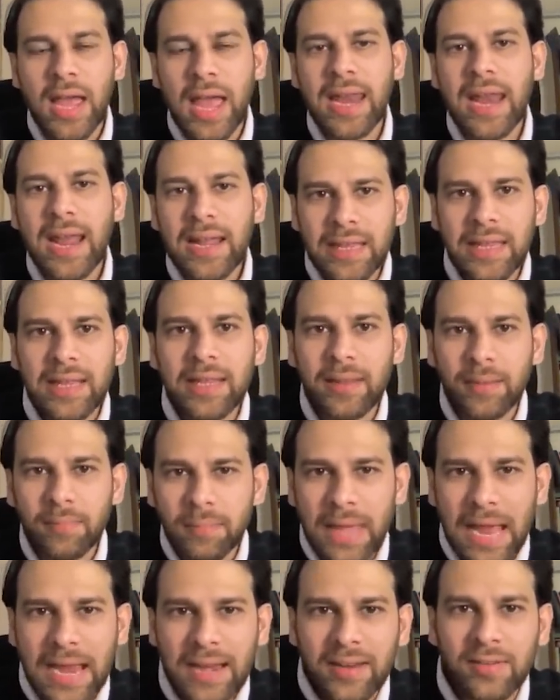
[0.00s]
And I think
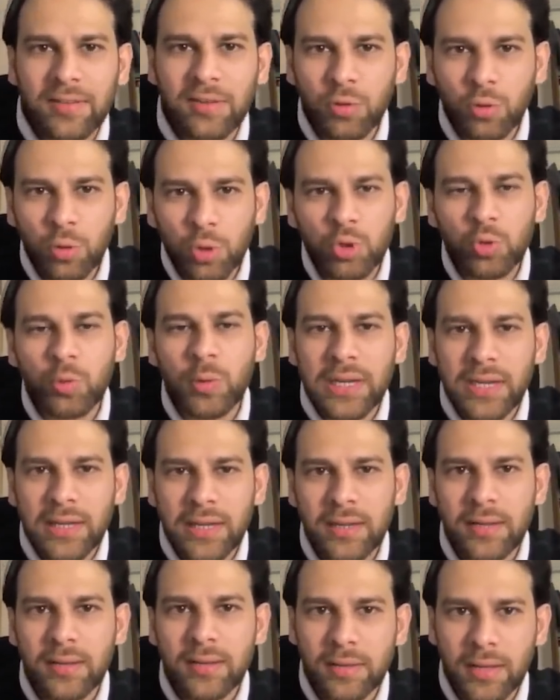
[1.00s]
that is
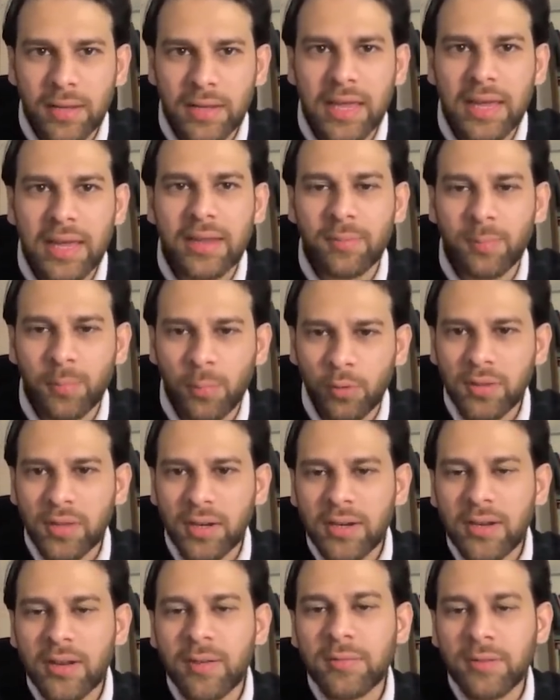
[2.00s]
usually the case, both
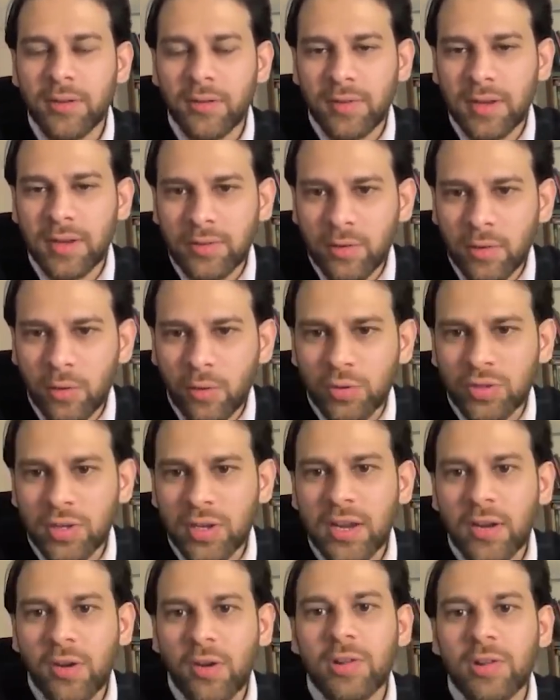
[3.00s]
in terms of
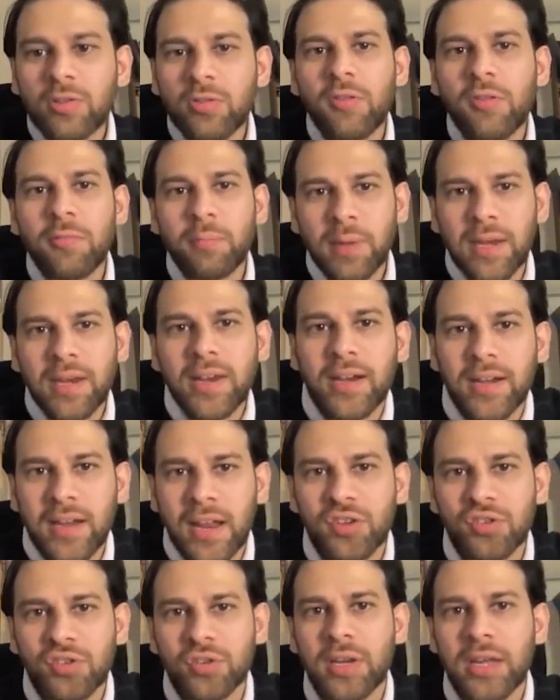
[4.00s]
disclosure and also of media
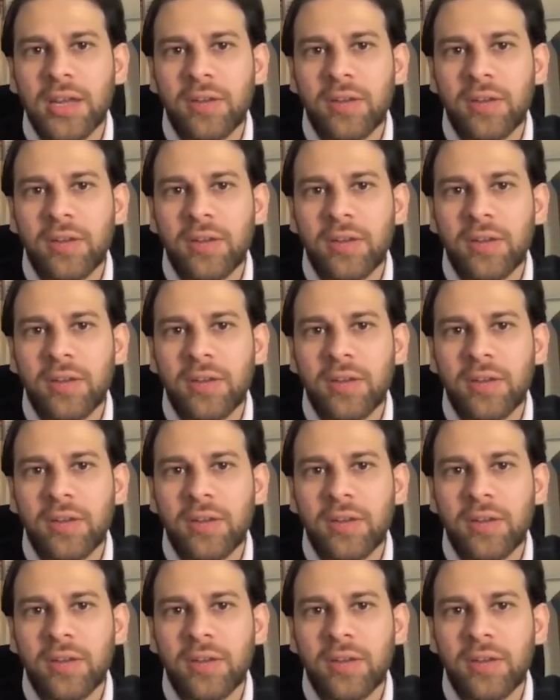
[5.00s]
attention.